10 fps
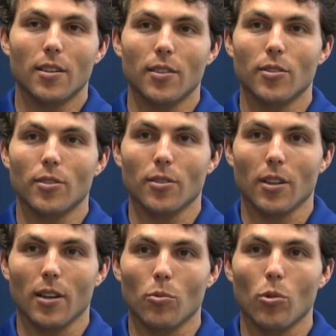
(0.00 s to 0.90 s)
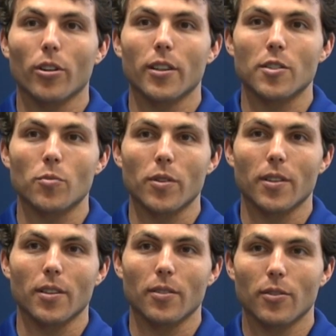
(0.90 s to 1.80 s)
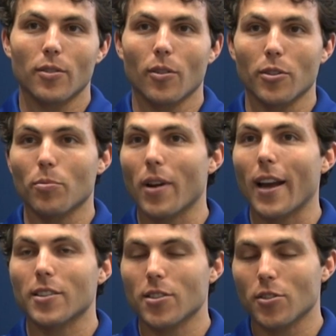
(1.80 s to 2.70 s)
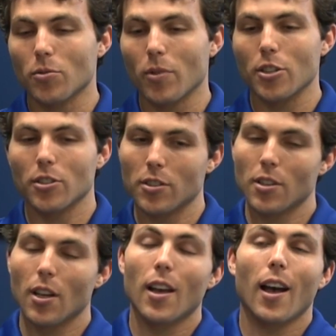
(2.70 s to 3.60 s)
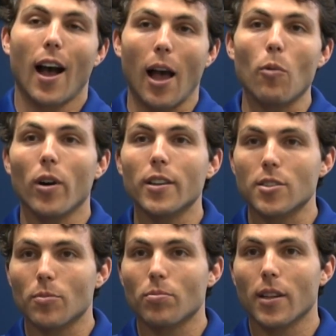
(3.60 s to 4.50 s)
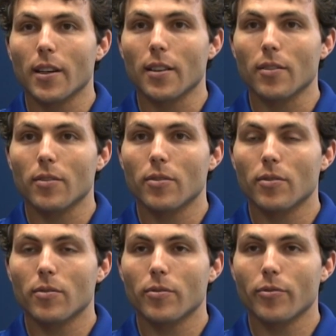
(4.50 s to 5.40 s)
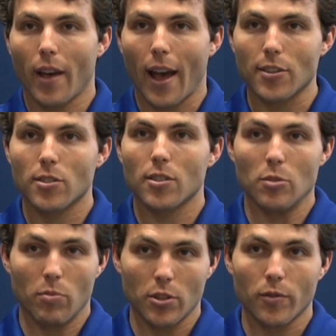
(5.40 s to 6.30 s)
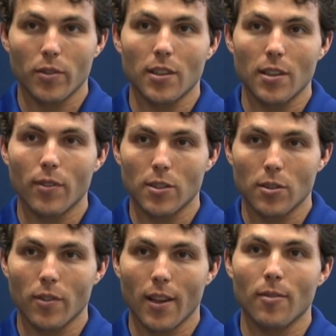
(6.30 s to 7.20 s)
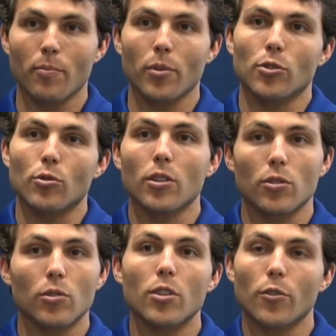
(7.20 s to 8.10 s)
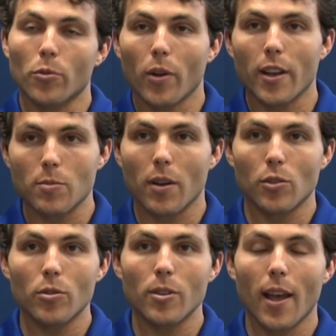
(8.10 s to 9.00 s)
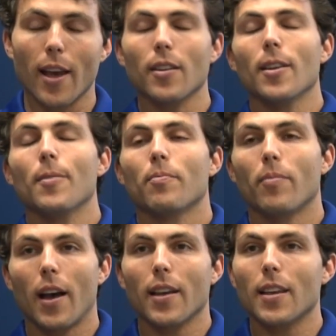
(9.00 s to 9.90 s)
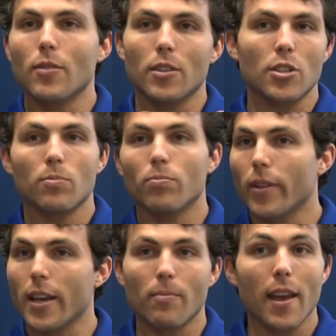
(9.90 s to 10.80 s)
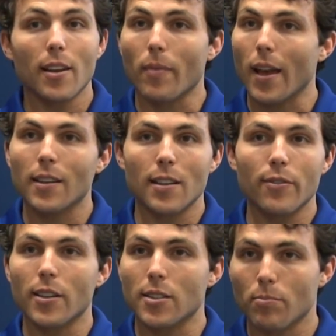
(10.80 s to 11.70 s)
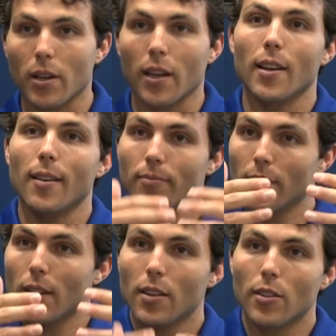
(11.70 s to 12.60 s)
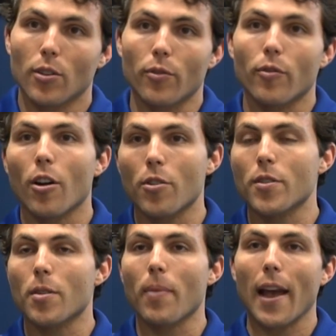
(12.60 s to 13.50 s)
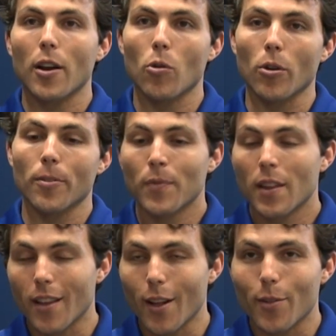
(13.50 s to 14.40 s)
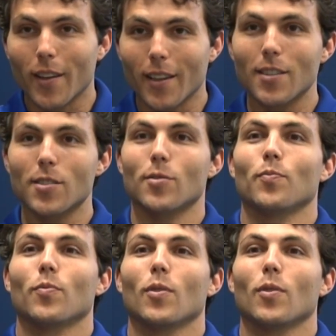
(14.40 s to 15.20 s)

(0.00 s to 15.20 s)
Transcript: in your workings with the, you know, in your practice situations. I want us to play fast, especially from the defensive end. But you can do different ways by doing that, by even just playing man-to-man defense and picking up, you know, farther in the backcourt. The other thing is,